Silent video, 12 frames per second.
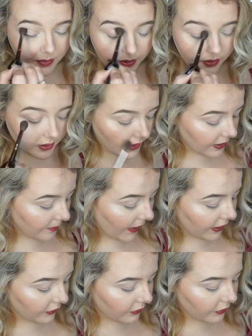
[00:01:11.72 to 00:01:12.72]
I'm doing like
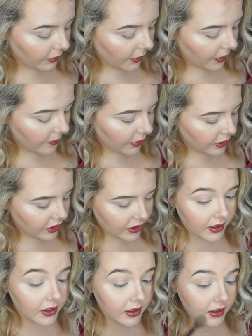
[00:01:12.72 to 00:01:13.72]
back and forth
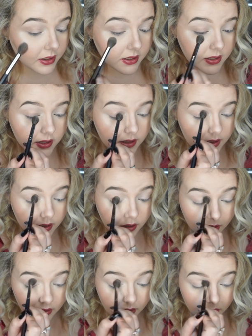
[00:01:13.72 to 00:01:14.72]
motions,
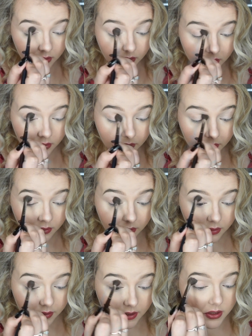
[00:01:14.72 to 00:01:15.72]

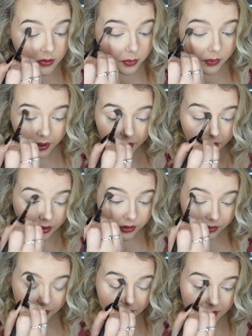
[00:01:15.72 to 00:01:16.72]

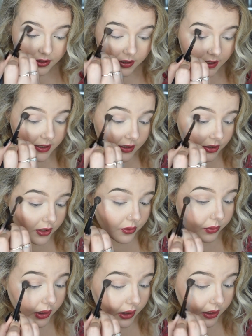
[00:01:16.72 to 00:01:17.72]
swirls. This is
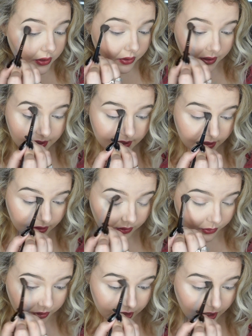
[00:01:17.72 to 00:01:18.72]
just really a
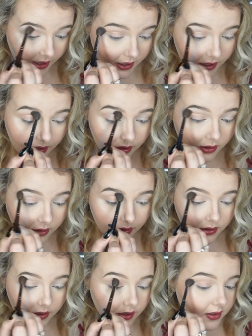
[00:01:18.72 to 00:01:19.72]
transitional shade.
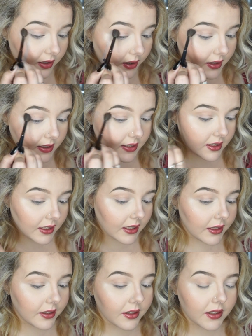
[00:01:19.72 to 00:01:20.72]
So you can
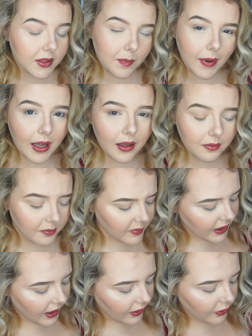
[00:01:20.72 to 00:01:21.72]
see it's about
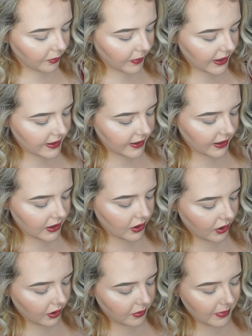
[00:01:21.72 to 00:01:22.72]
the color of my skin
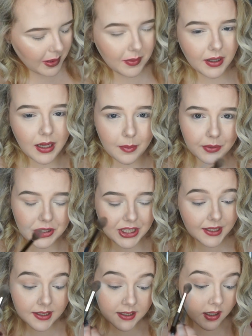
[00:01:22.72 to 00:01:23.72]
tone, maybe a couple
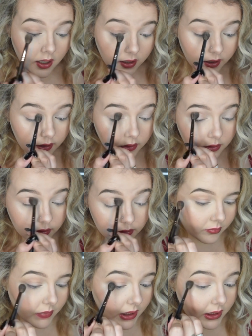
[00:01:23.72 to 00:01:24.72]
shades darker
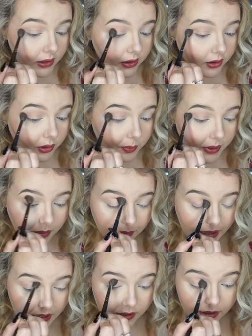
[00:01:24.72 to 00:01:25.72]
and a little bit
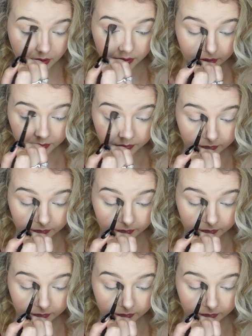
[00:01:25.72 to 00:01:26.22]
peachier.